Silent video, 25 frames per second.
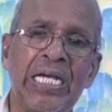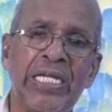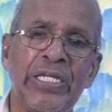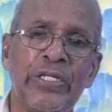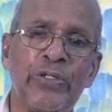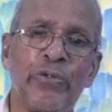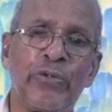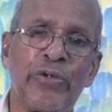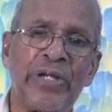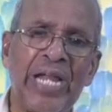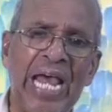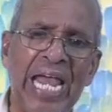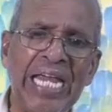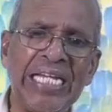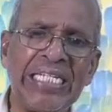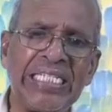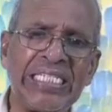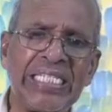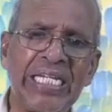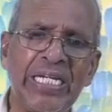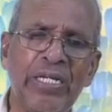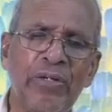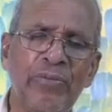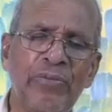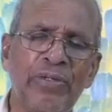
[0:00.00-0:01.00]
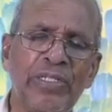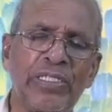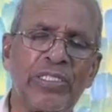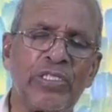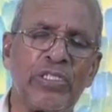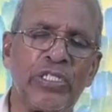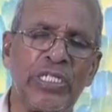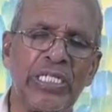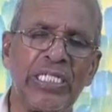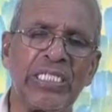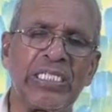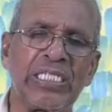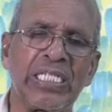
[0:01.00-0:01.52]
united with
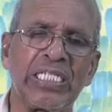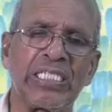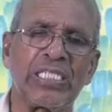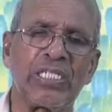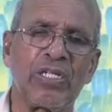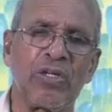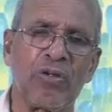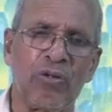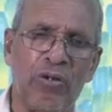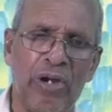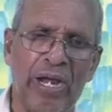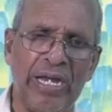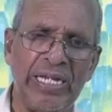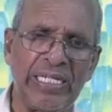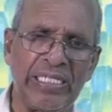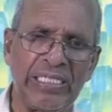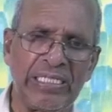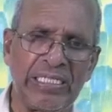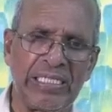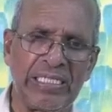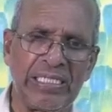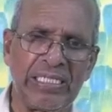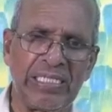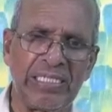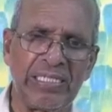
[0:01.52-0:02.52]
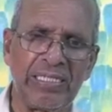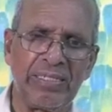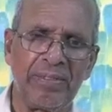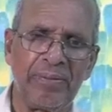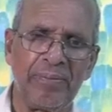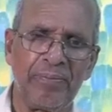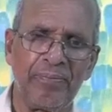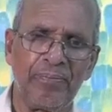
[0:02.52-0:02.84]
Jesus Christ